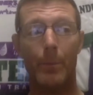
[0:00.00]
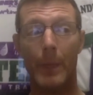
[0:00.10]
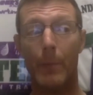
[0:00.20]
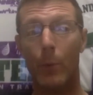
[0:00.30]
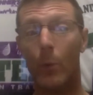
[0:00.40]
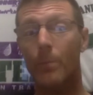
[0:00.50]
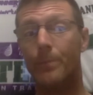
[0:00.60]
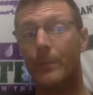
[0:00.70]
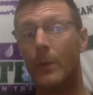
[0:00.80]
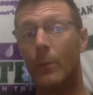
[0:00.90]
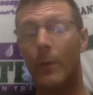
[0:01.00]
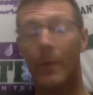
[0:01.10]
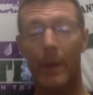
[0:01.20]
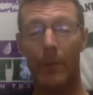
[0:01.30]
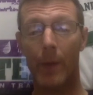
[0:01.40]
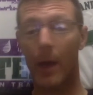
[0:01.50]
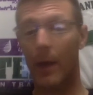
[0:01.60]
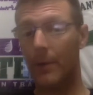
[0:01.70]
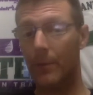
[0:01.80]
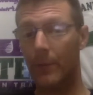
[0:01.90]
People, when they
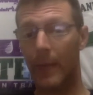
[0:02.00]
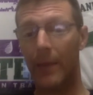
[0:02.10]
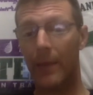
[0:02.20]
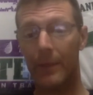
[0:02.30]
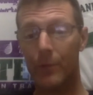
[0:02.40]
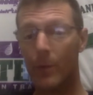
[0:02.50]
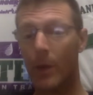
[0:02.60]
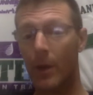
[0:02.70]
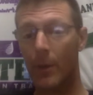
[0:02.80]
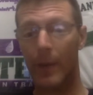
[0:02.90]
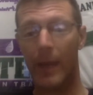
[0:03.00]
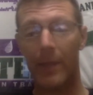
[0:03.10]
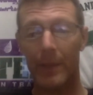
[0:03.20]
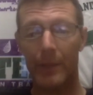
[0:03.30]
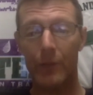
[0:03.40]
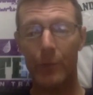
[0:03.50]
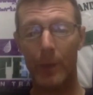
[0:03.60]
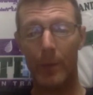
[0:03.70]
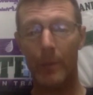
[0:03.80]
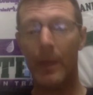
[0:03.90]
run, when athletes run, and when athletes
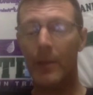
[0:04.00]
swim,